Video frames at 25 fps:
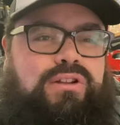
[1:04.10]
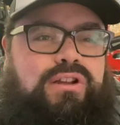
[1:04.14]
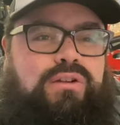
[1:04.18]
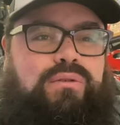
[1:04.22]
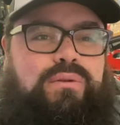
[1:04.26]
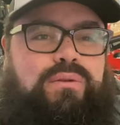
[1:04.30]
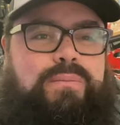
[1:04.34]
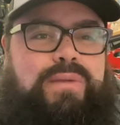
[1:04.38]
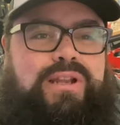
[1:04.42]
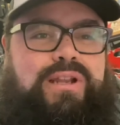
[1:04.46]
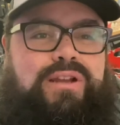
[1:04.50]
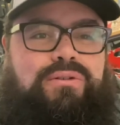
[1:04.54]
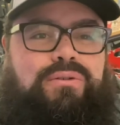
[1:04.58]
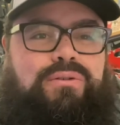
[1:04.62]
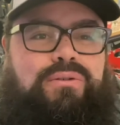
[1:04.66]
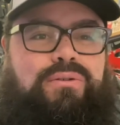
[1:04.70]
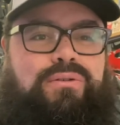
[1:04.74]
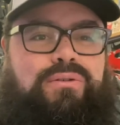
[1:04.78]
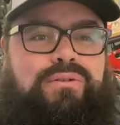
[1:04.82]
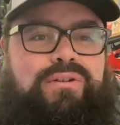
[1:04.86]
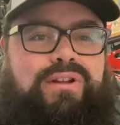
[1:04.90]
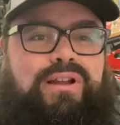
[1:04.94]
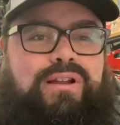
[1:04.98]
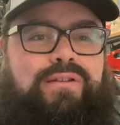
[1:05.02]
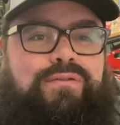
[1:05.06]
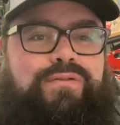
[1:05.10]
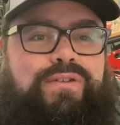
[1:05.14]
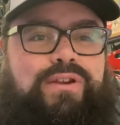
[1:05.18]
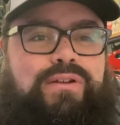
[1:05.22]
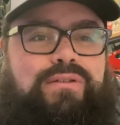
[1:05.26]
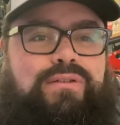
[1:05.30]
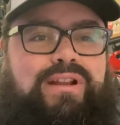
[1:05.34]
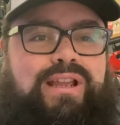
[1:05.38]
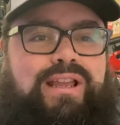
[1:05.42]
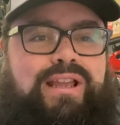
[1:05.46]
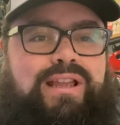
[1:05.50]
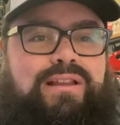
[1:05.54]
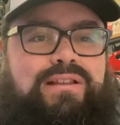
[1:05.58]
and behold, a few
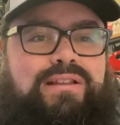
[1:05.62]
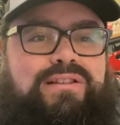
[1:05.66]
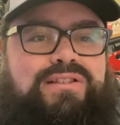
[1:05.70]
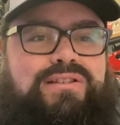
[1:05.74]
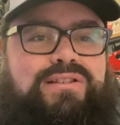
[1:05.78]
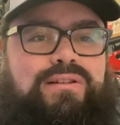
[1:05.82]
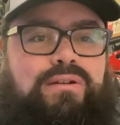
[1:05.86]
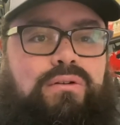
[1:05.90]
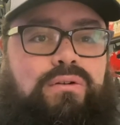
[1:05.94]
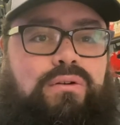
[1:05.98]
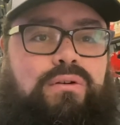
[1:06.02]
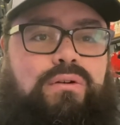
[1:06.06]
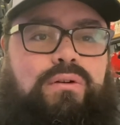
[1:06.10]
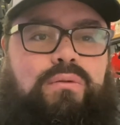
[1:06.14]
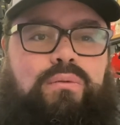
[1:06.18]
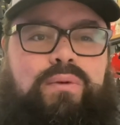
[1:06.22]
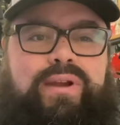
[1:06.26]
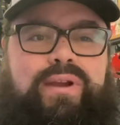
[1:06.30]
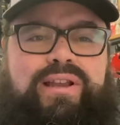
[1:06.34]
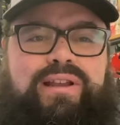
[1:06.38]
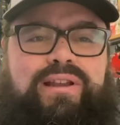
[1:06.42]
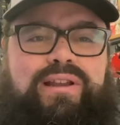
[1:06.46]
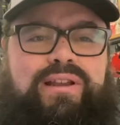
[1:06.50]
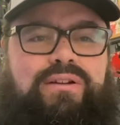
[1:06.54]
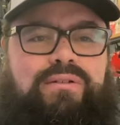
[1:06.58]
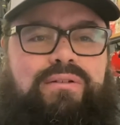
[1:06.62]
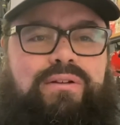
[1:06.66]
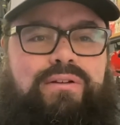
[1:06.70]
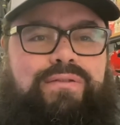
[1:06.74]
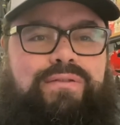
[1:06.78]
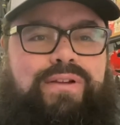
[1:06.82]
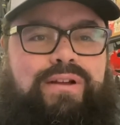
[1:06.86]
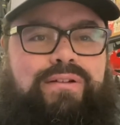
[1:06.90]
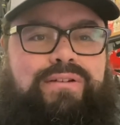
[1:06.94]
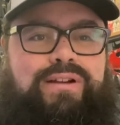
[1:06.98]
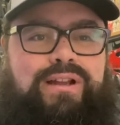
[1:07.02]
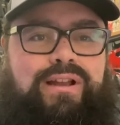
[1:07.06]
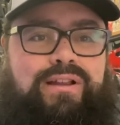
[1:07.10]
days or a week ago, I
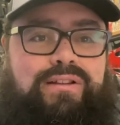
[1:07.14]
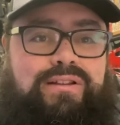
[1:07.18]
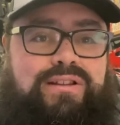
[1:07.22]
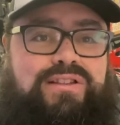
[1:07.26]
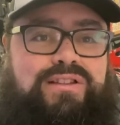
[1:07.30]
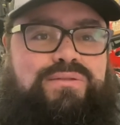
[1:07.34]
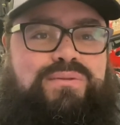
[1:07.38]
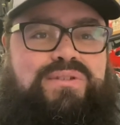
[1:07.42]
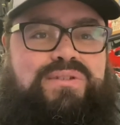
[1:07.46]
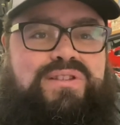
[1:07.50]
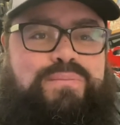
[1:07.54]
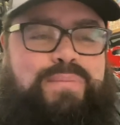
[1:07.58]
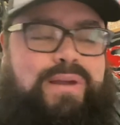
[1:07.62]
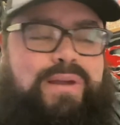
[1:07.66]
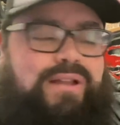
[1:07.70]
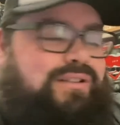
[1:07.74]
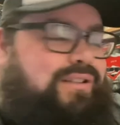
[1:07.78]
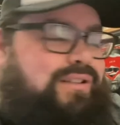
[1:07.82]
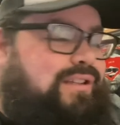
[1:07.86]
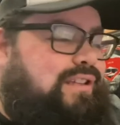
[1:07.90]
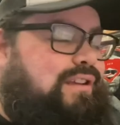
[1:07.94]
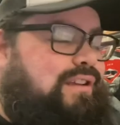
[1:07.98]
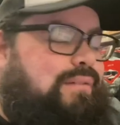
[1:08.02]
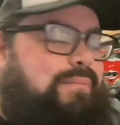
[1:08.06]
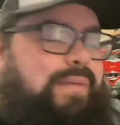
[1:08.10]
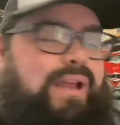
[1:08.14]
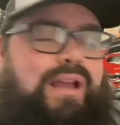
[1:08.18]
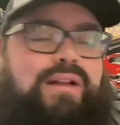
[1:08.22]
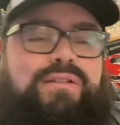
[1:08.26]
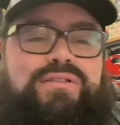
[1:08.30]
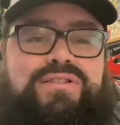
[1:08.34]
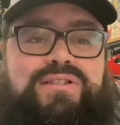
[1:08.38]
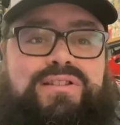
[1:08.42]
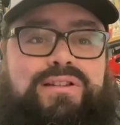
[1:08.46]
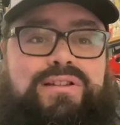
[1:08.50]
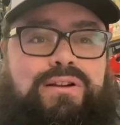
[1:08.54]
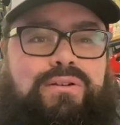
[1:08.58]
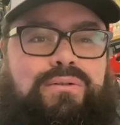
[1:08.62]
found out this was about to come out.
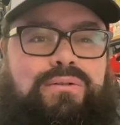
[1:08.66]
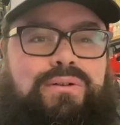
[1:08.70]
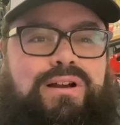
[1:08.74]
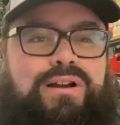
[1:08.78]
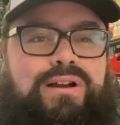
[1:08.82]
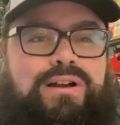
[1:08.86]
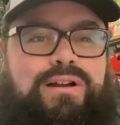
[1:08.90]
So